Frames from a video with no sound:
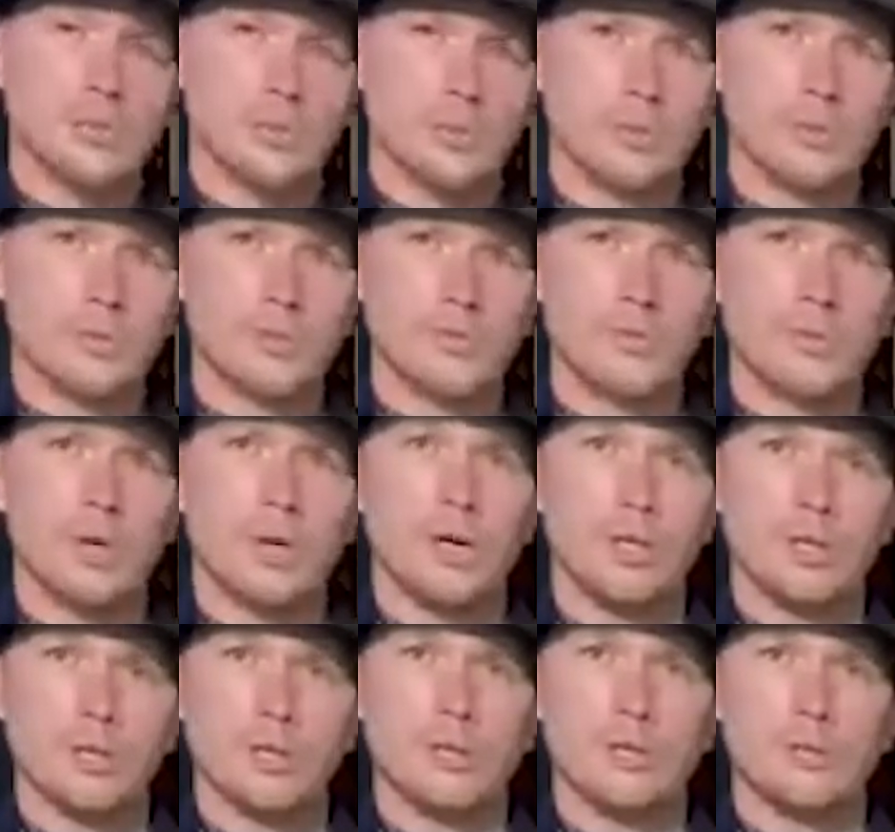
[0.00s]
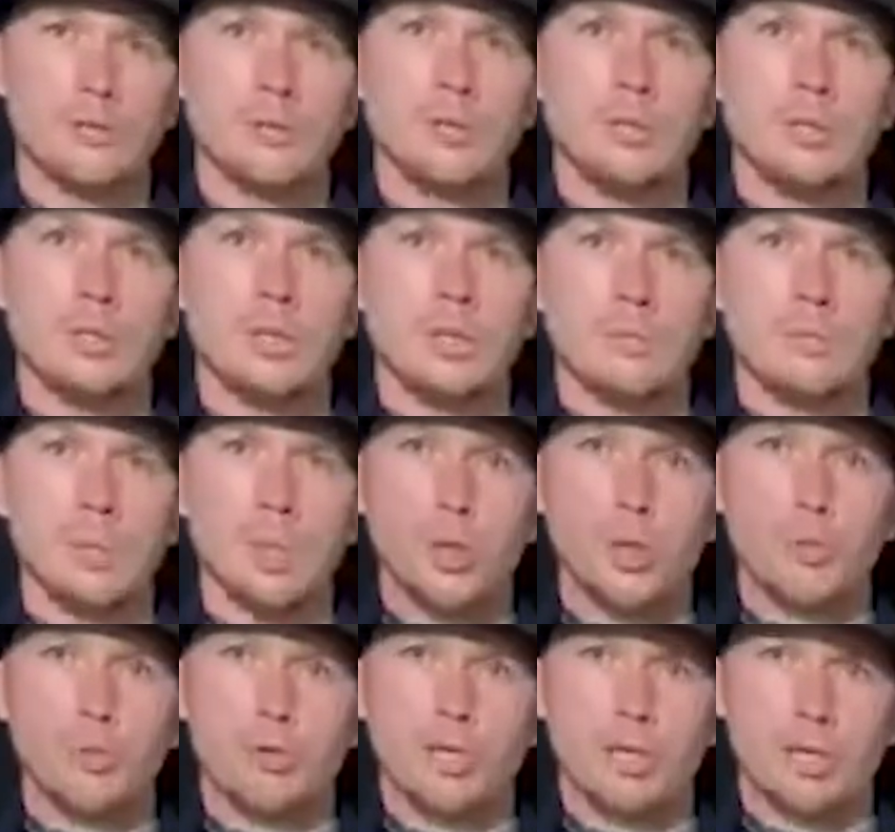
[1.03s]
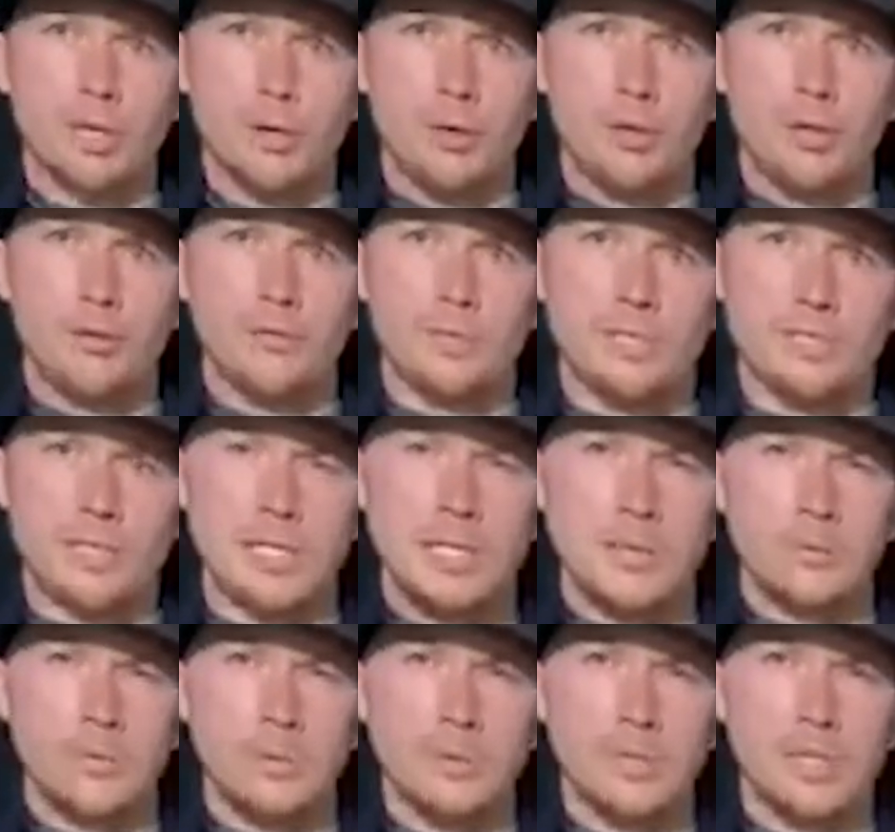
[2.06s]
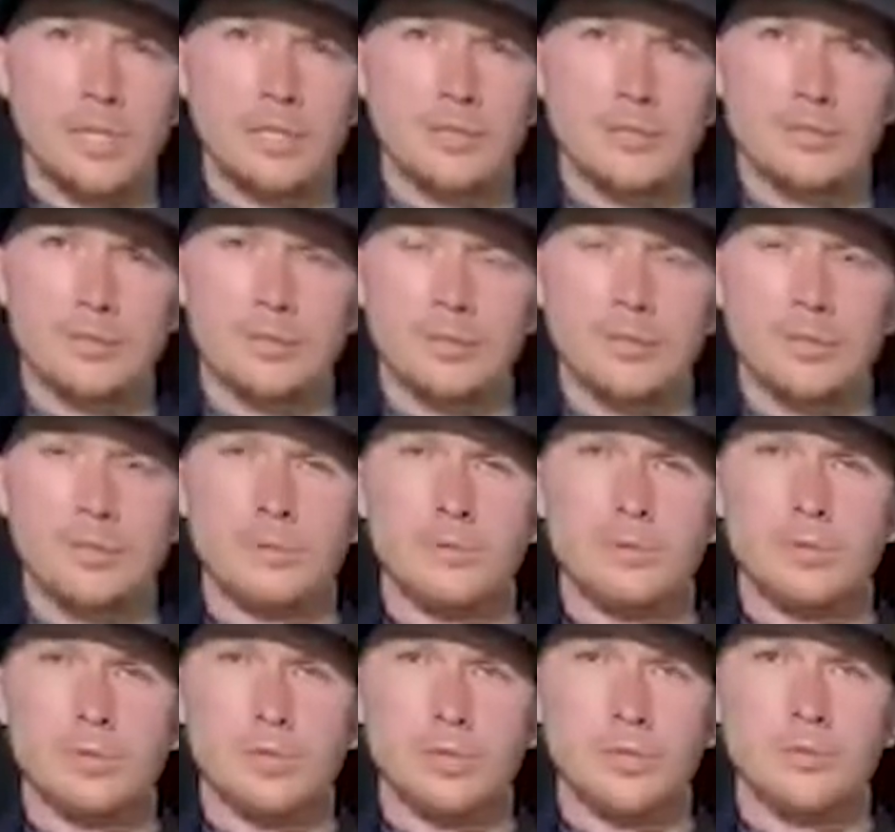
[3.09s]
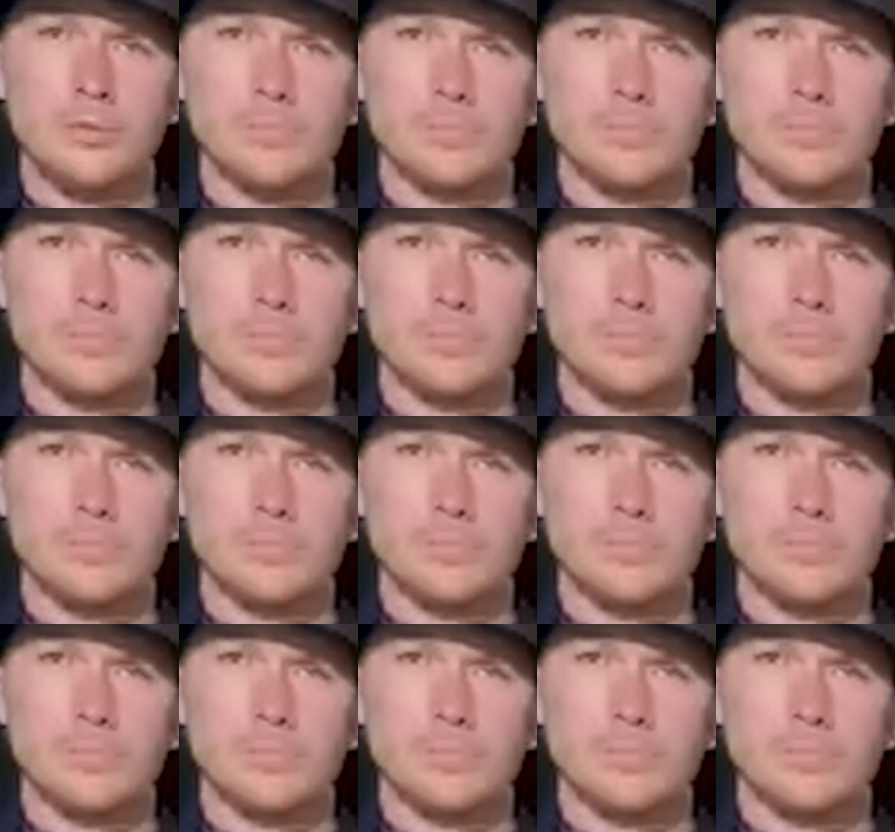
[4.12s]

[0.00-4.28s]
we've got a good blueprint going of exactly what we need to do.